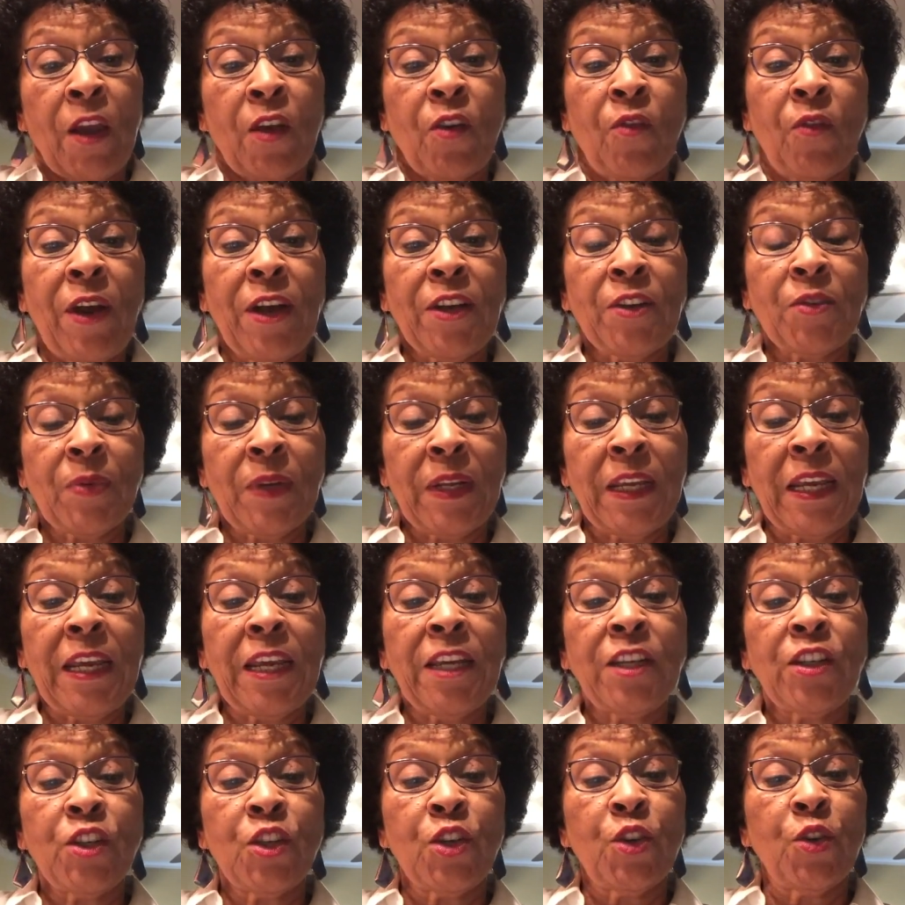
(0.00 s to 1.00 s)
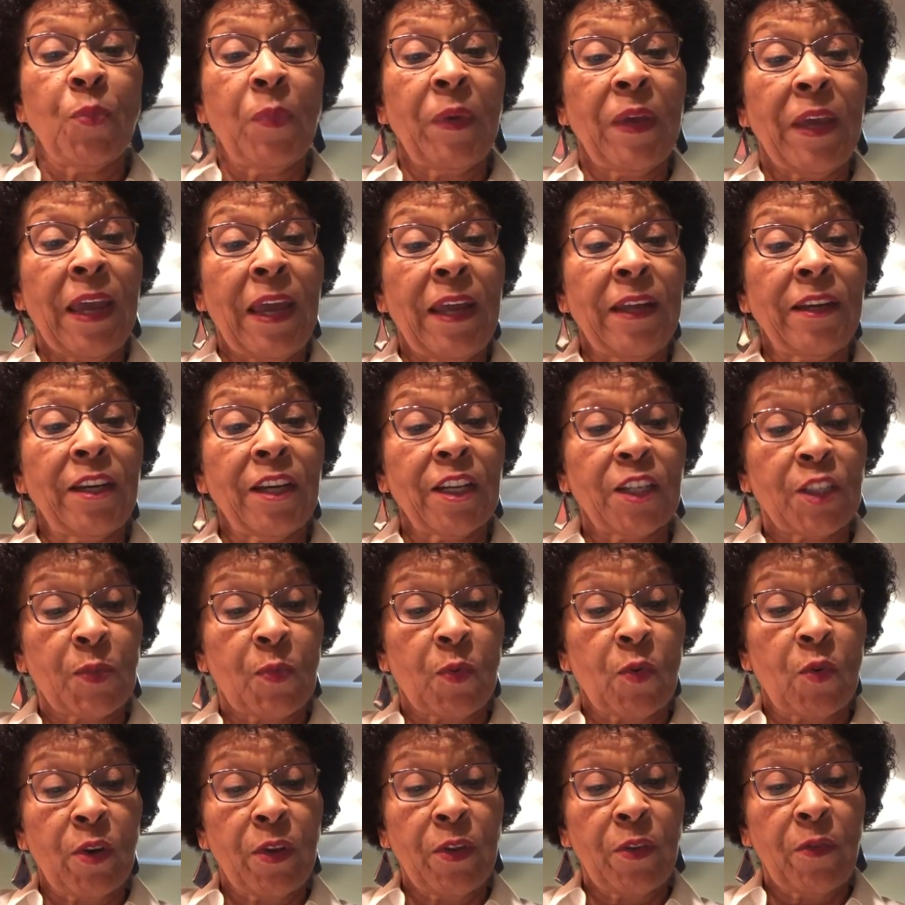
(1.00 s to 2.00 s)
Gradually, it too began to
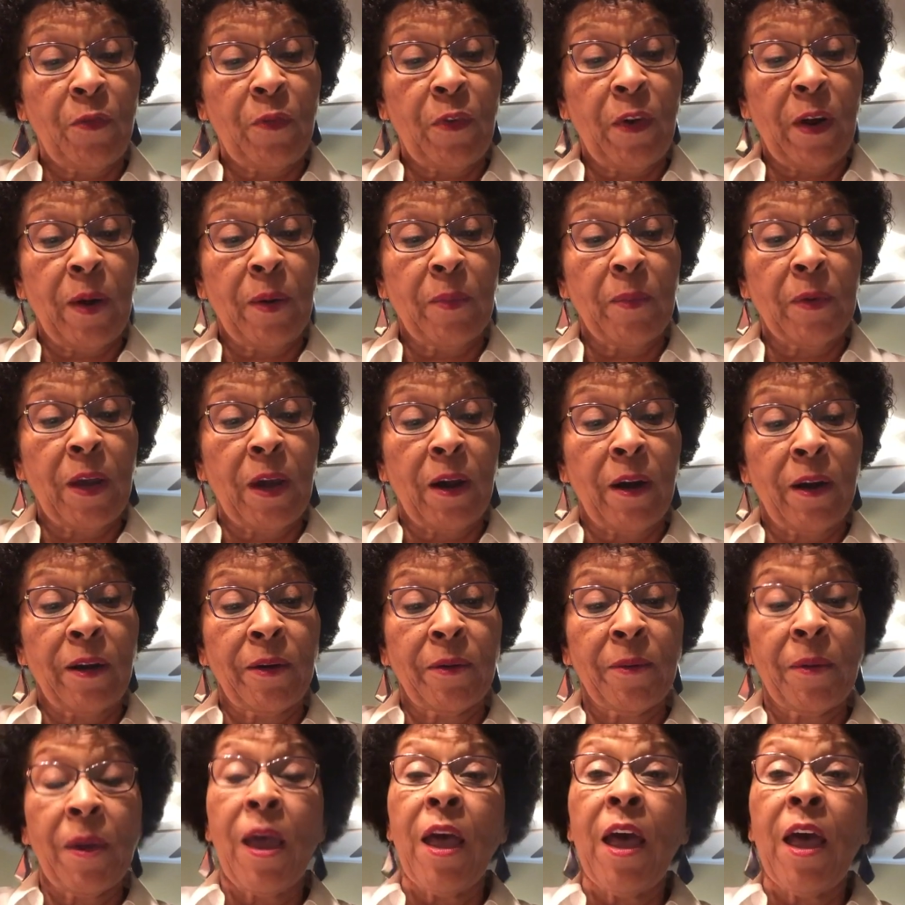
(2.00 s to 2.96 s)
explore the farmyard.